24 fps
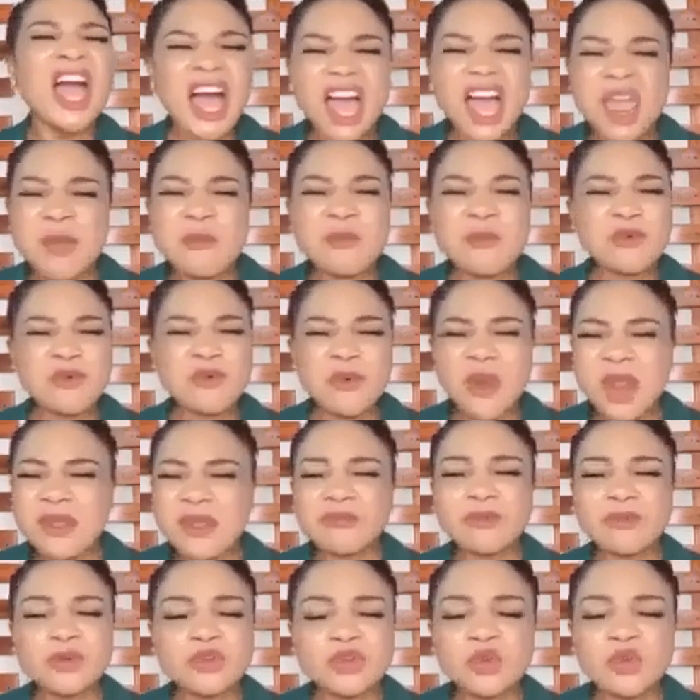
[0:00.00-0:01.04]
I pray
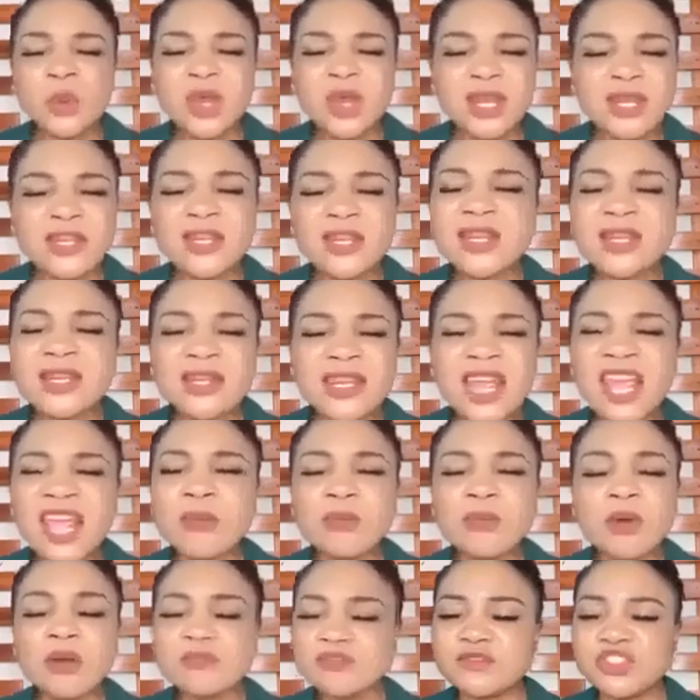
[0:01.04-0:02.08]
for you in the
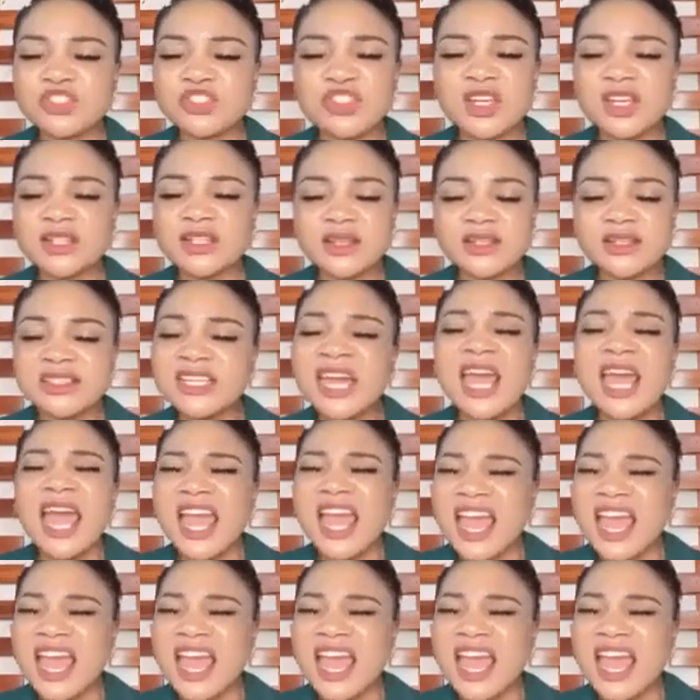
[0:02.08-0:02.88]
name of Jesus.